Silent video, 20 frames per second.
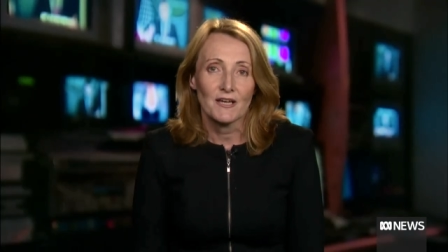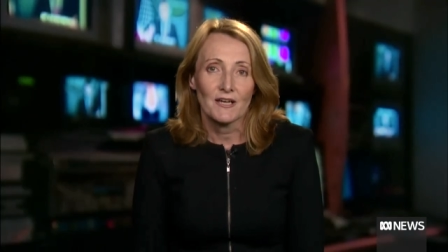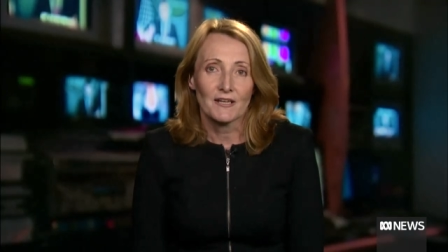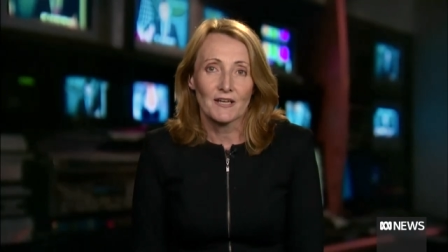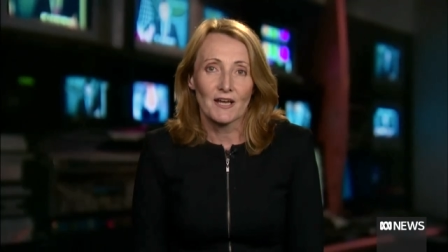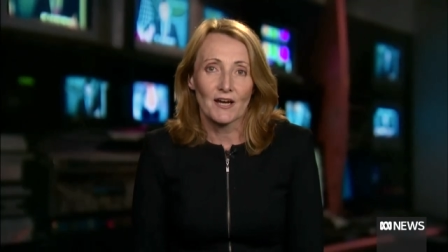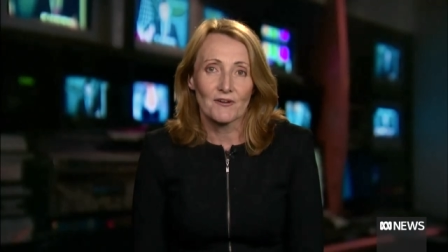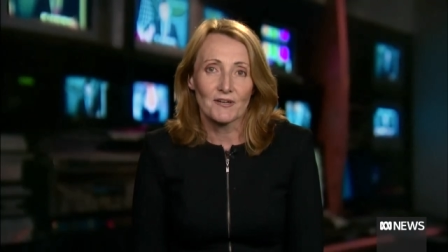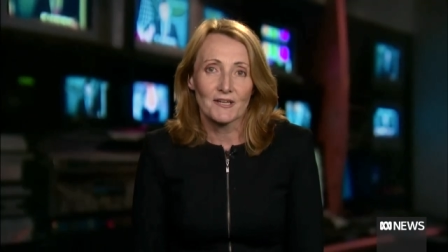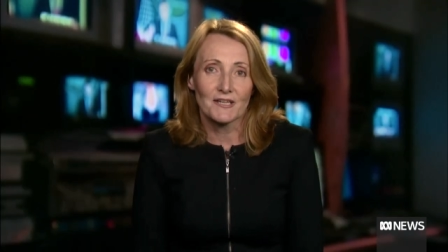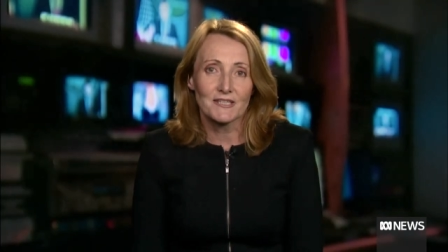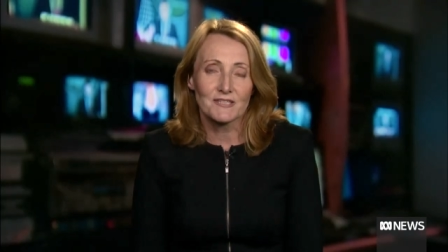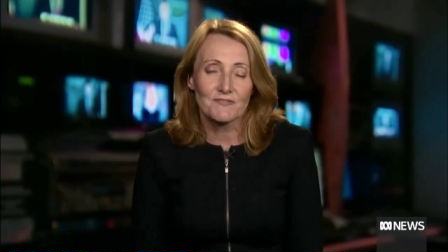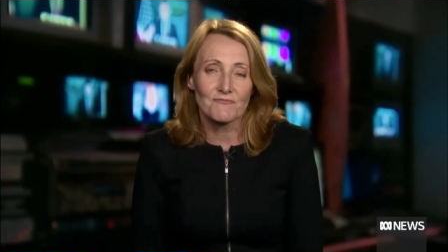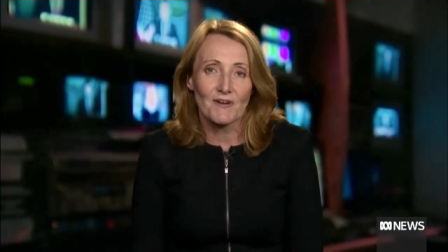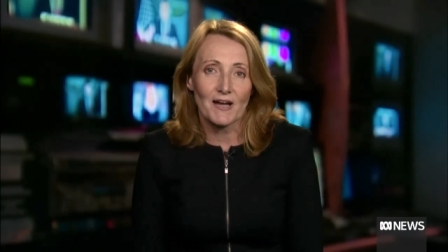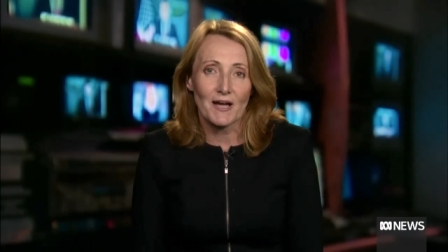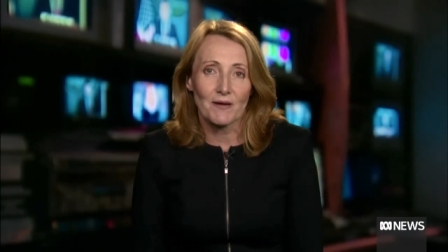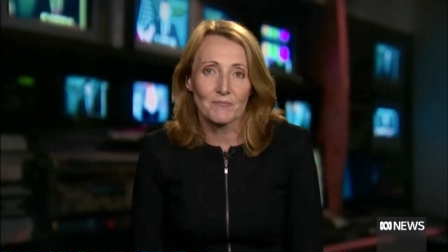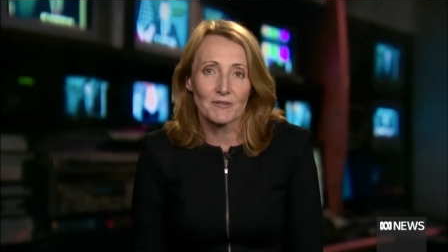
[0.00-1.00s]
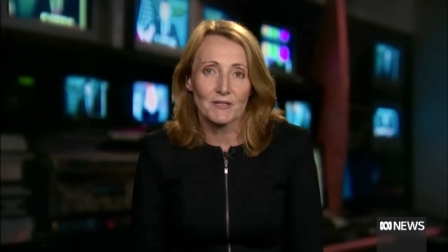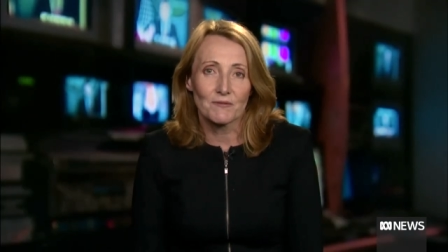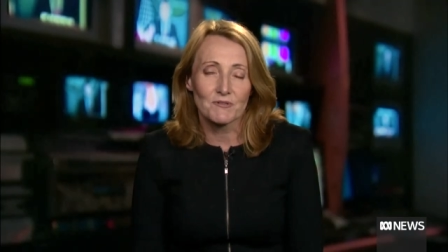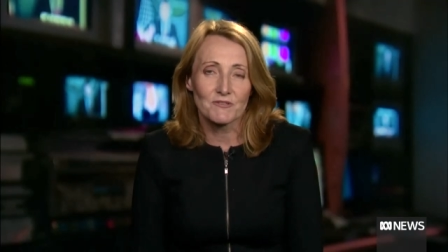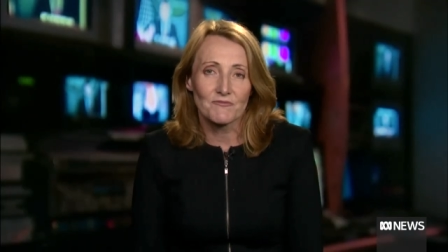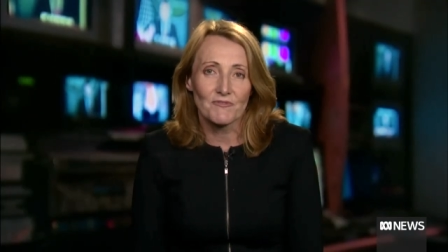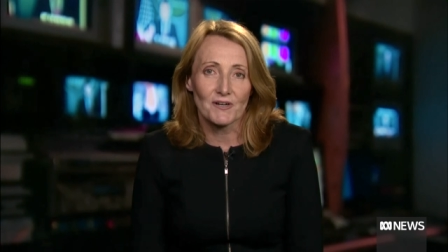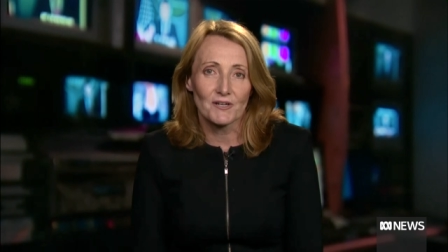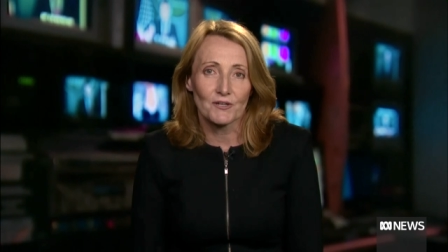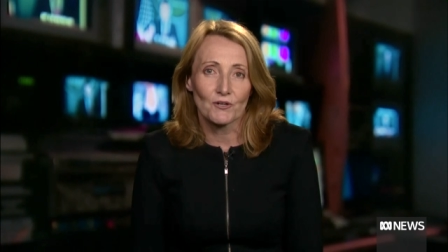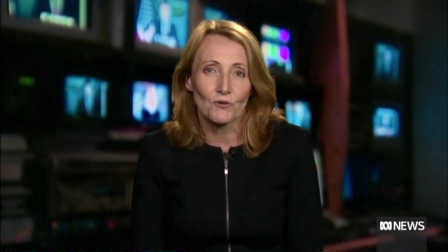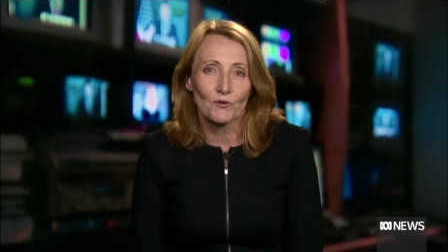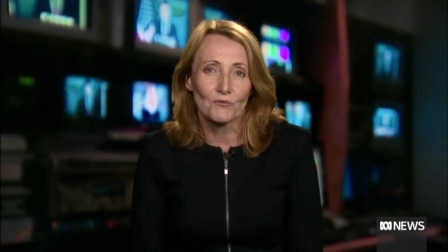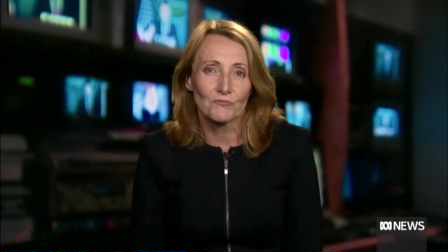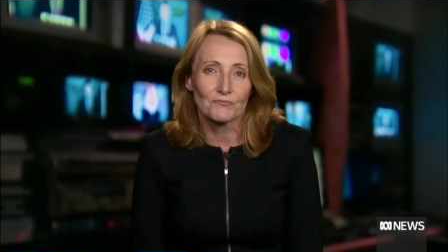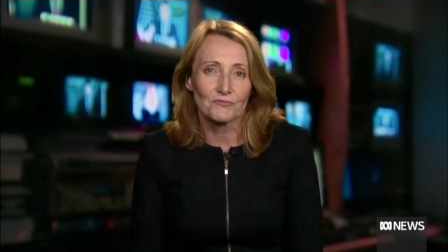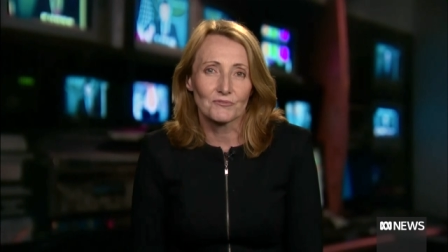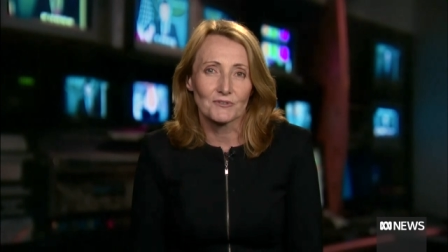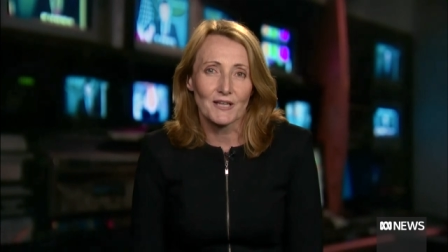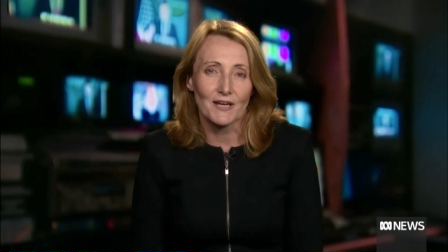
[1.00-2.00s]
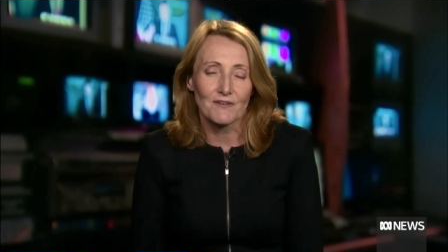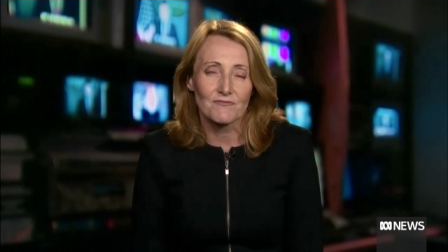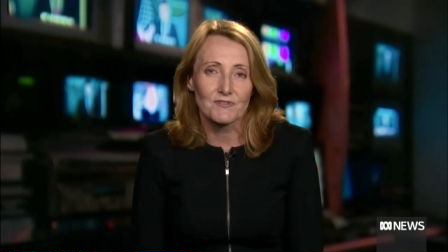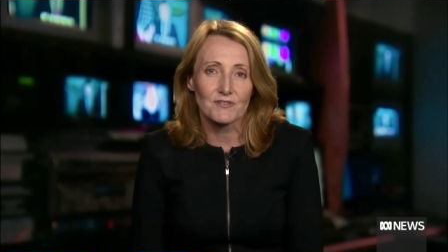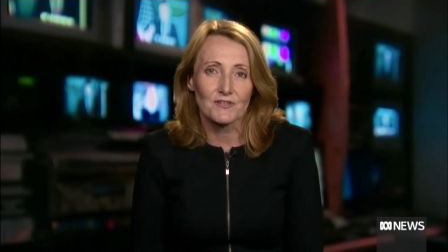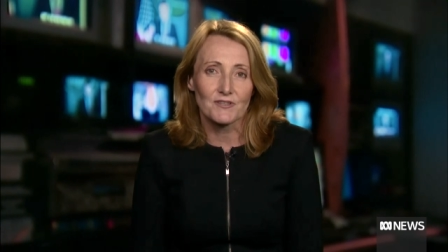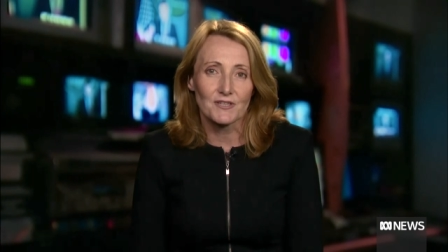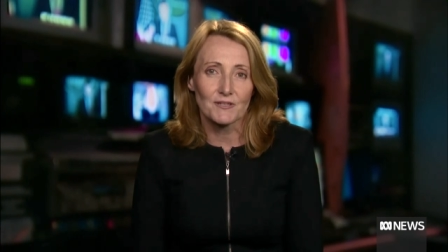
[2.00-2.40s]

Now, his family was very hopeful after